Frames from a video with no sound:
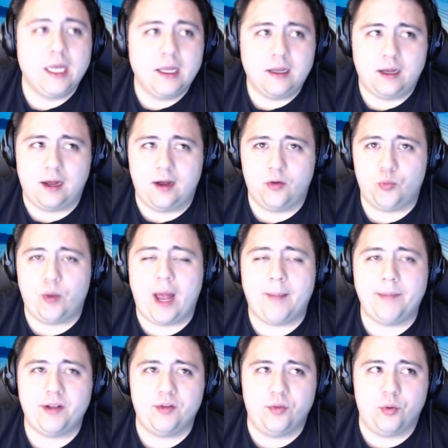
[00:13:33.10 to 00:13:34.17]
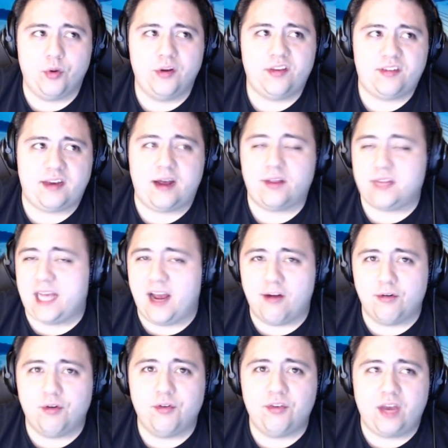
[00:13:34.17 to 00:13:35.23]
uh, rapid north south
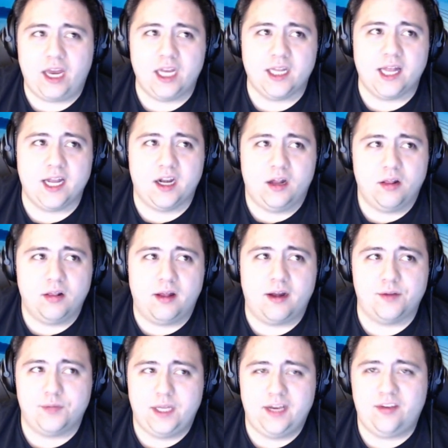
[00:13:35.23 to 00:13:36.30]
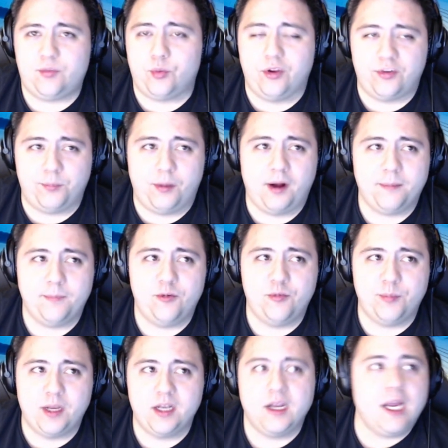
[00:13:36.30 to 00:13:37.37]
counters and then a lot of east west puck
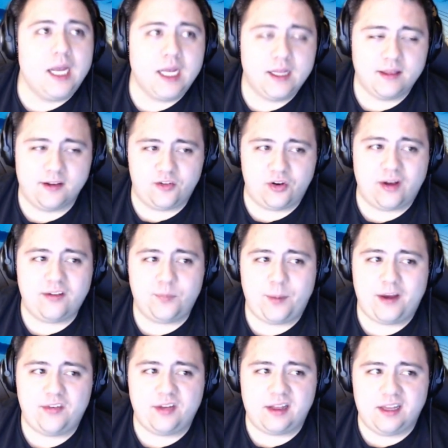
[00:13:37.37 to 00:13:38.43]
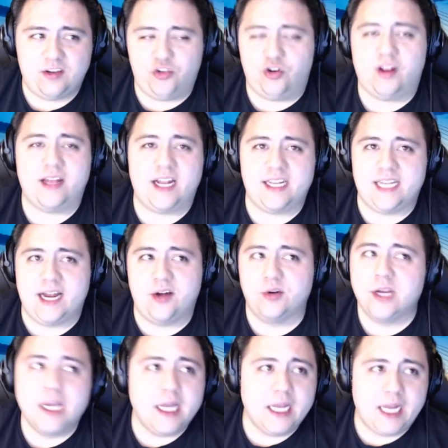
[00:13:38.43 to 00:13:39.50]
movement. The Jets basically shut that
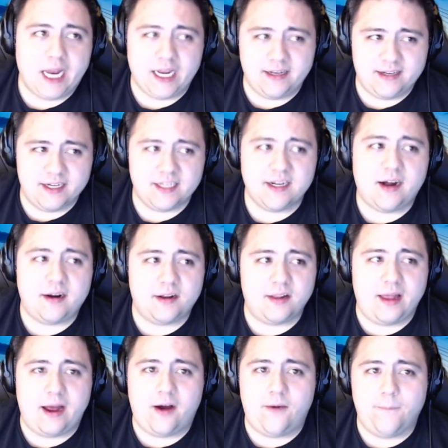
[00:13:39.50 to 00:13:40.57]
down and did not allow